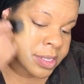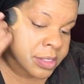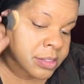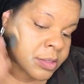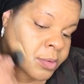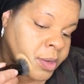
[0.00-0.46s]

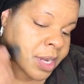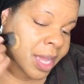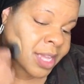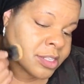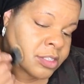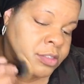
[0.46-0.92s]
It's the one
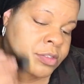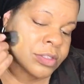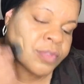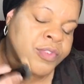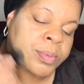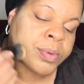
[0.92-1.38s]
I use
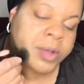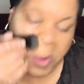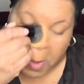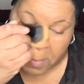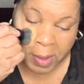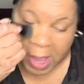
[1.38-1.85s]
for putting
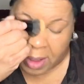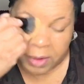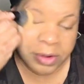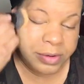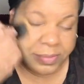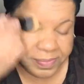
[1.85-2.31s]
on
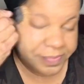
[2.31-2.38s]
powder.